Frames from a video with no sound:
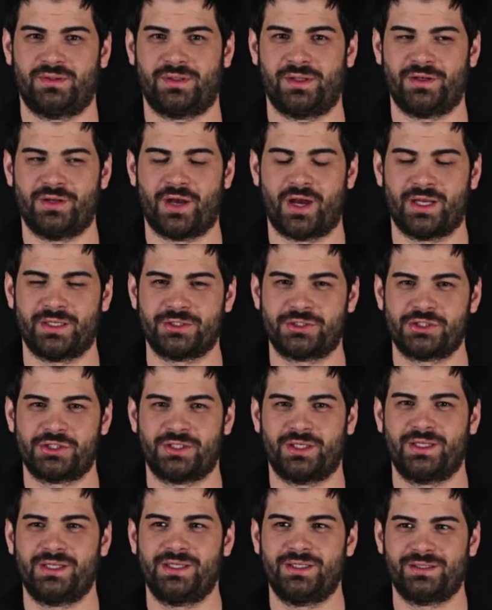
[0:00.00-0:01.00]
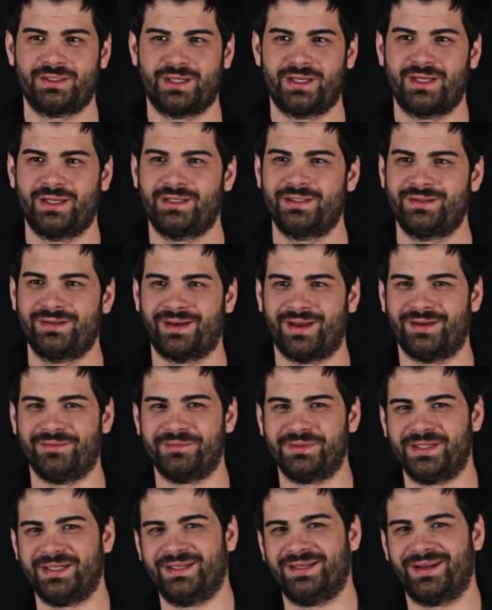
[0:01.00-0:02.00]
The non-shitty kind. I
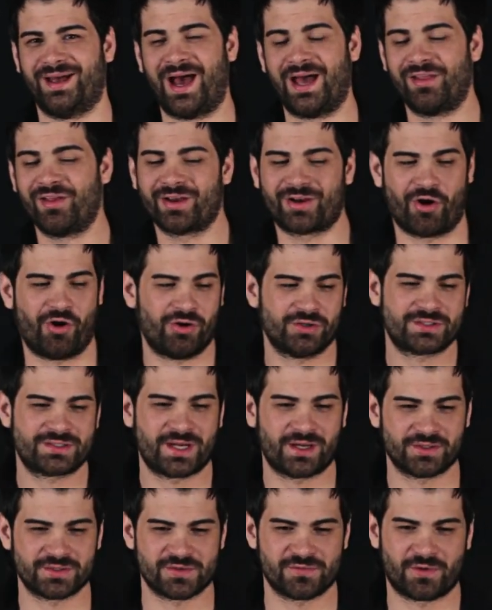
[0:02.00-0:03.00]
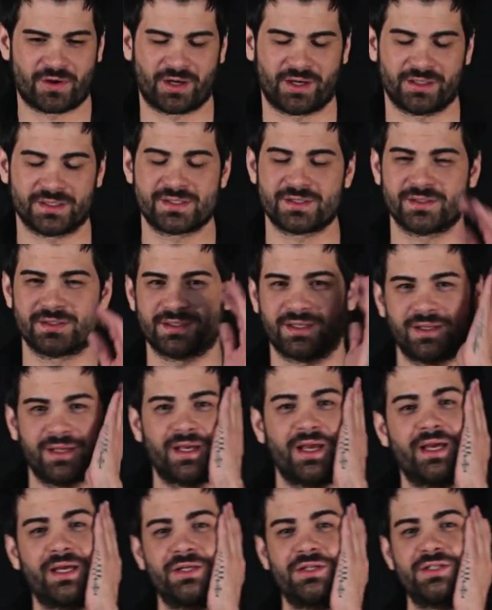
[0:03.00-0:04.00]
mean, I like all styles of art, so it's not
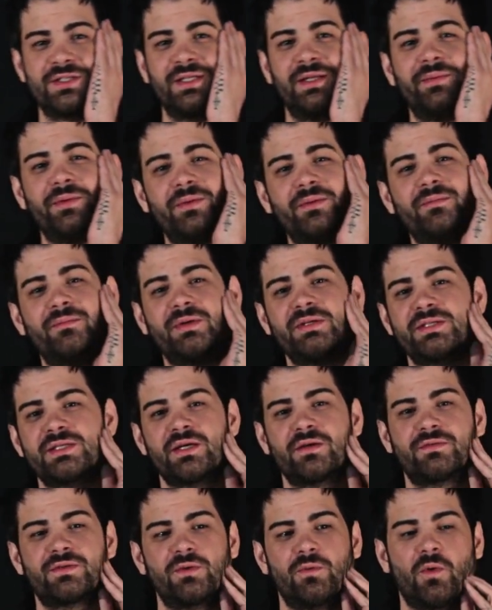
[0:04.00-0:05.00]
like I could just limit myself